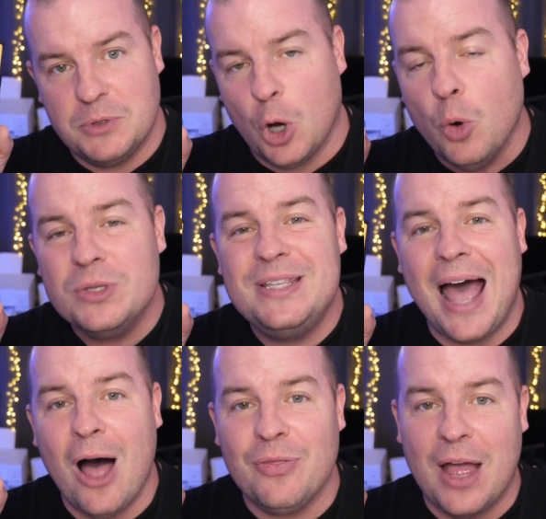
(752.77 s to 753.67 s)
tones
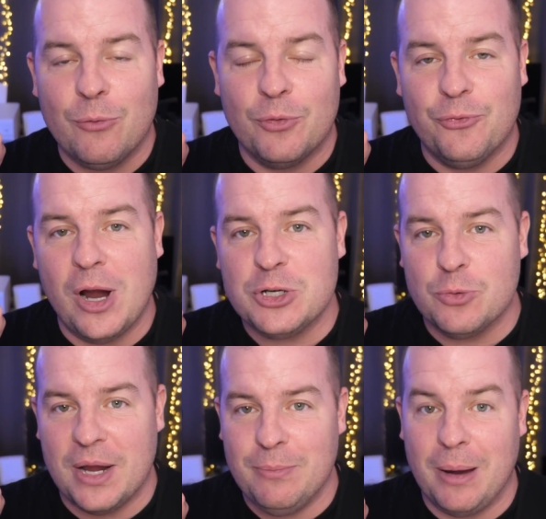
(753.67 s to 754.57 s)
down that
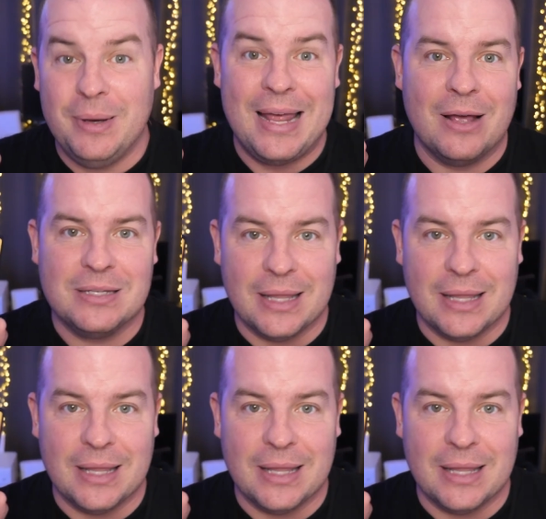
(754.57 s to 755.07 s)
refresh rate maybe down